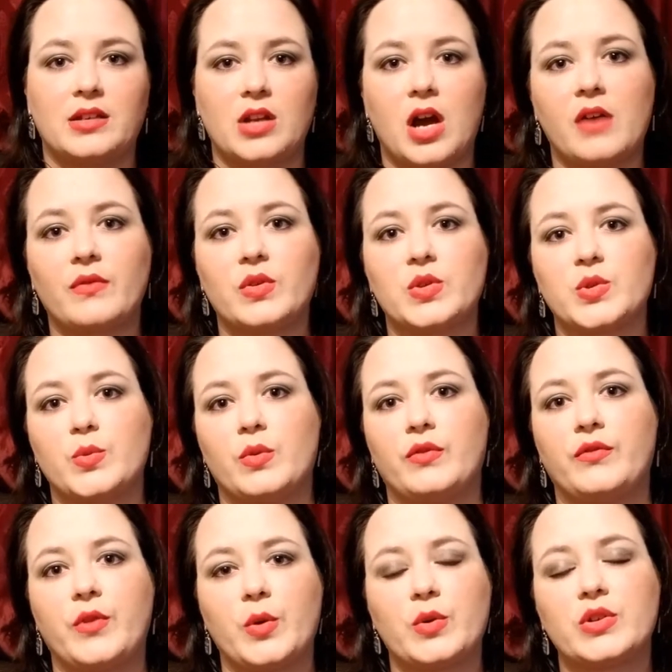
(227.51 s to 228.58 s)
novels will
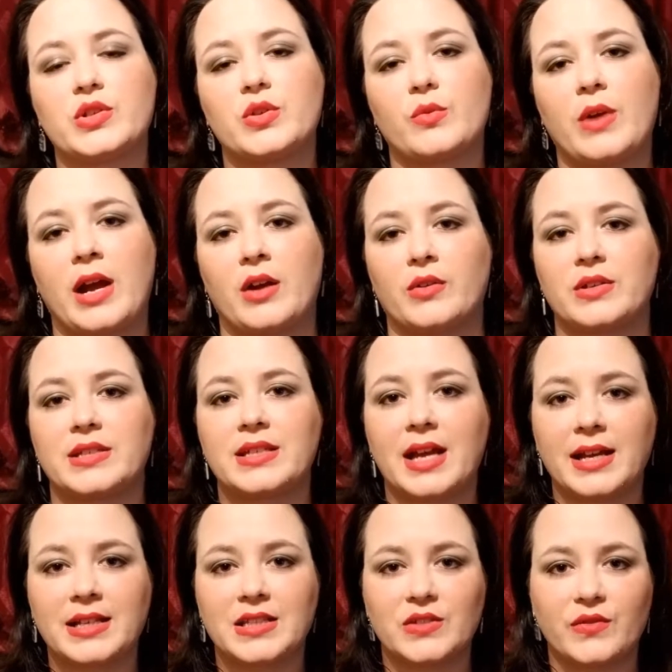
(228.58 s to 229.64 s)
focus around science